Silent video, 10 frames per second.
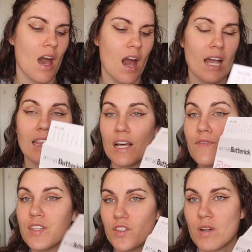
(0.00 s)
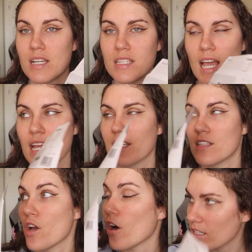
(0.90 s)
I love this dress, and
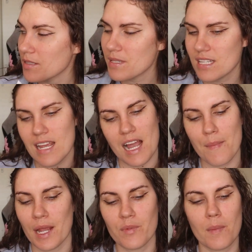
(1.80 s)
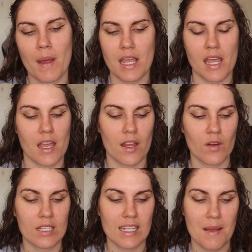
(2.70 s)
the only mistake I made when making it
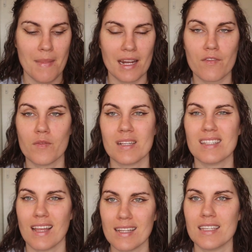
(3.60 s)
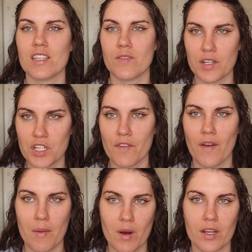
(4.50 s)
is that I made it from a slightly stretchy
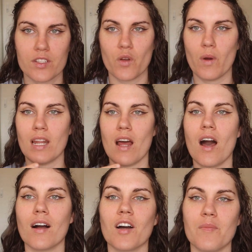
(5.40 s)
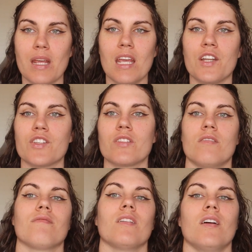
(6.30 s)
fabric, so when it hung on me it just
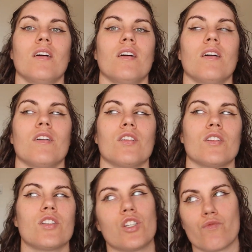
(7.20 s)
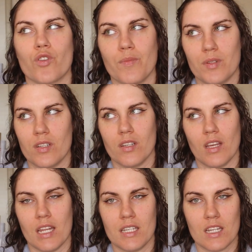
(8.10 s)
sort of drooped
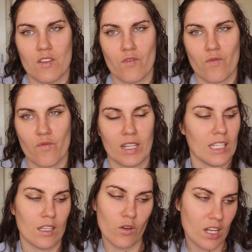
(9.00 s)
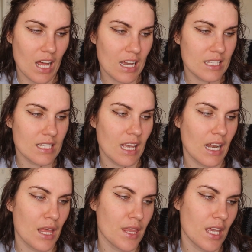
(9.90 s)
and didn't really look nice.
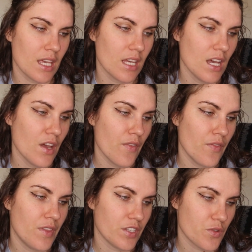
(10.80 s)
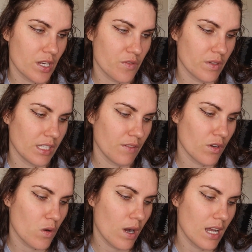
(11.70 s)
And I think this dress really
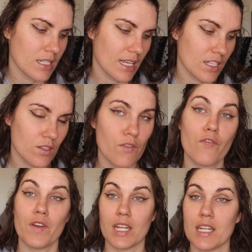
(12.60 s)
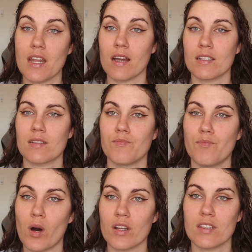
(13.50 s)
requires like a sort of fitted nice
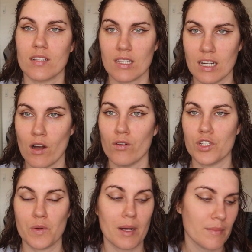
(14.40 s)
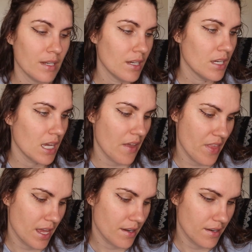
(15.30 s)
bodice that's going to hold you up, and
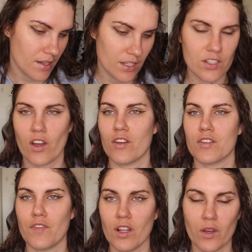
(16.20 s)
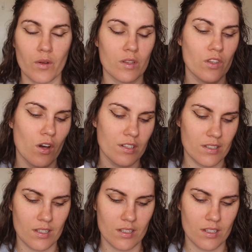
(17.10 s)
then a skirt to follow.
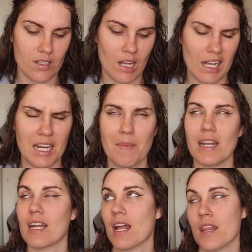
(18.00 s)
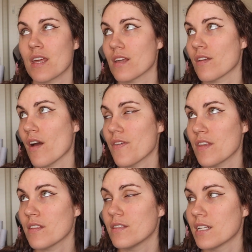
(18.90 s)
Not, I kind of made it out, I
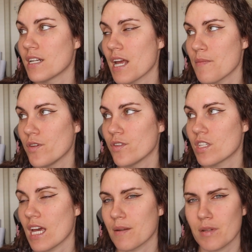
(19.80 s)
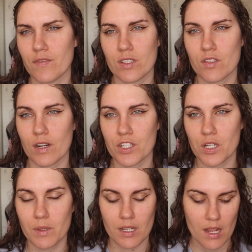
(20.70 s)
think the linen I've used had a bit of a stretch
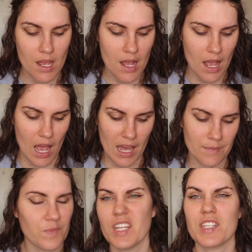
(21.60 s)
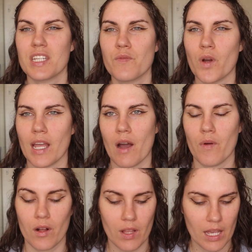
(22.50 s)
to it, and it just didn't work out well.